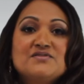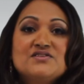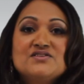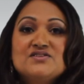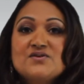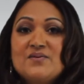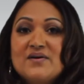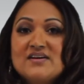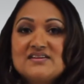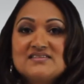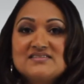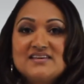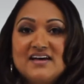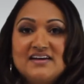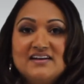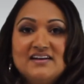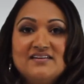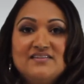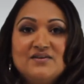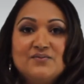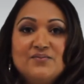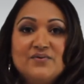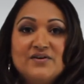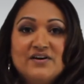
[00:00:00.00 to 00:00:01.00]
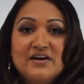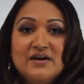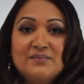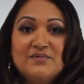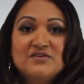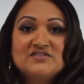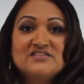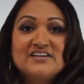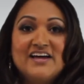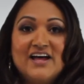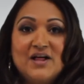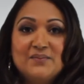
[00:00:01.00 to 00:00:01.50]
so excited that we're
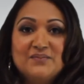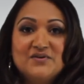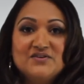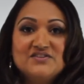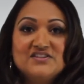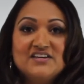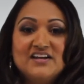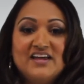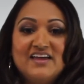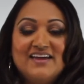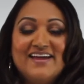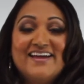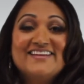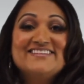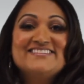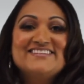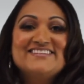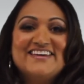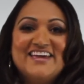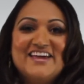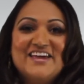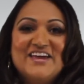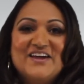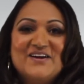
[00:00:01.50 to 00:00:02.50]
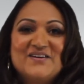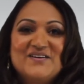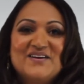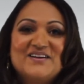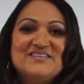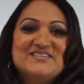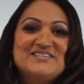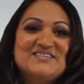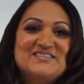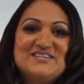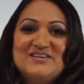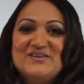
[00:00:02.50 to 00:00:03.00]
able to help you today. And take care and
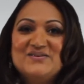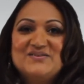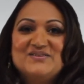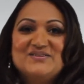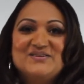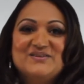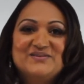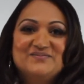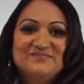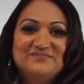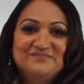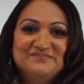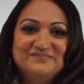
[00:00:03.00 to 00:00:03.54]
see you soon.